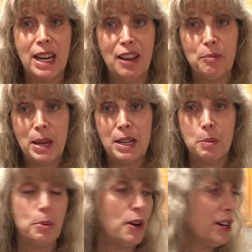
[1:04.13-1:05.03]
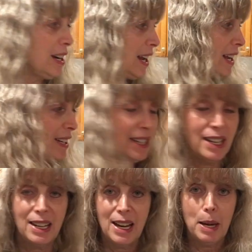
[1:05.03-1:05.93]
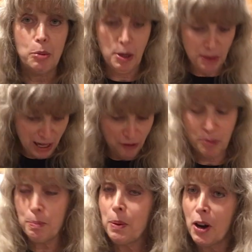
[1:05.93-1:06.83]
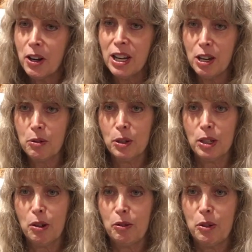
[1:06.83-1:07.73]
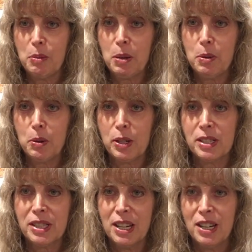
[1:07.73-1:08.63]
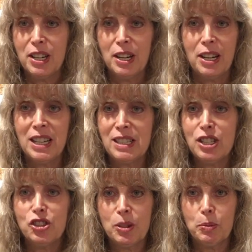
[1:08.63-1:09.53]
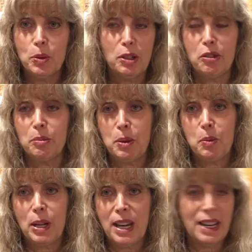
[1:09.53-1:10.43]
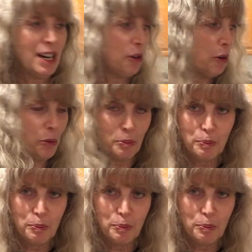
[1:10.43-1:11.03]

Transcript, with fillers: have makeup on, and I probably have pug hair all over me because Izzy jumped all over me when I got home.